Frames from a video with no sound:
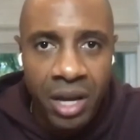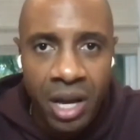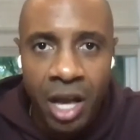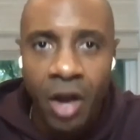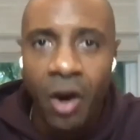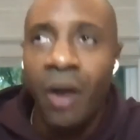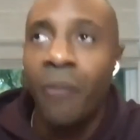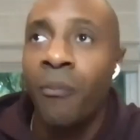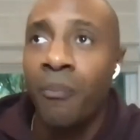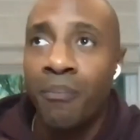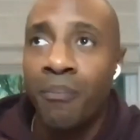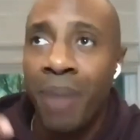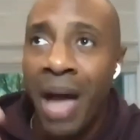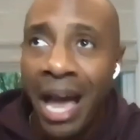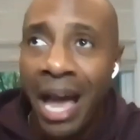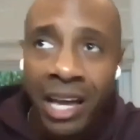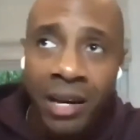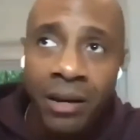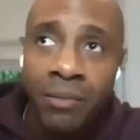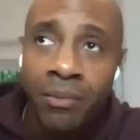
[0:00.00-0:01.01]
You uh, know,
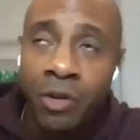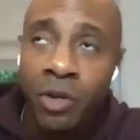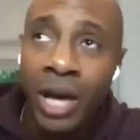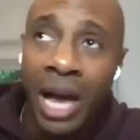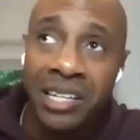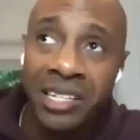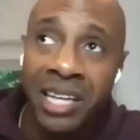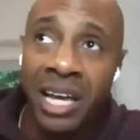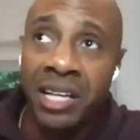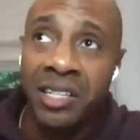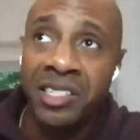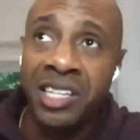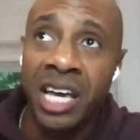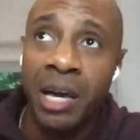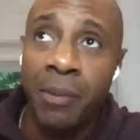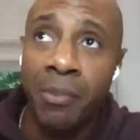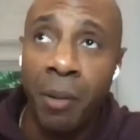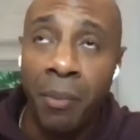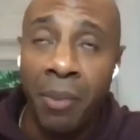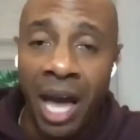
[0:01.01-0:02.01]
back in, you guys can't see
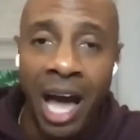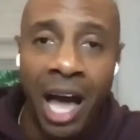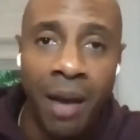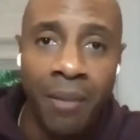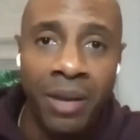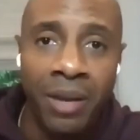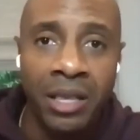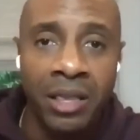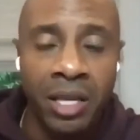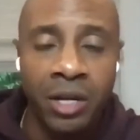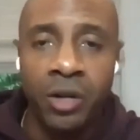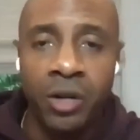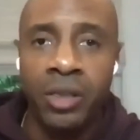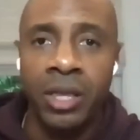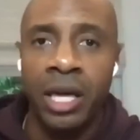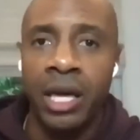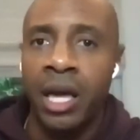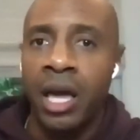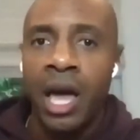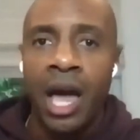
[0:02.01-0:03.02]
it, but behind me,
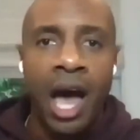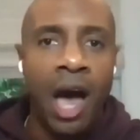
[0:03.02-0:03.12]
literally,